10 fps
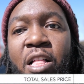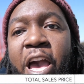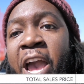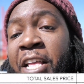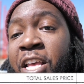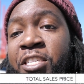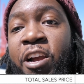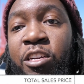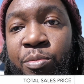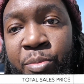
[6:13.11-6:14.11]
and they
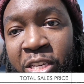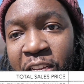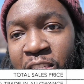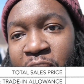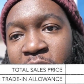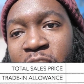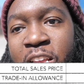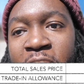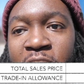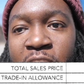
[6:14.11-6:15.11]
charged me Michigan sales
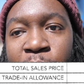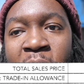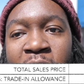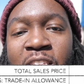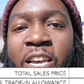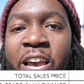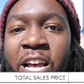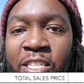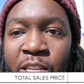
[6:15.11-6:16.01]
tax since I'm out of state. Had to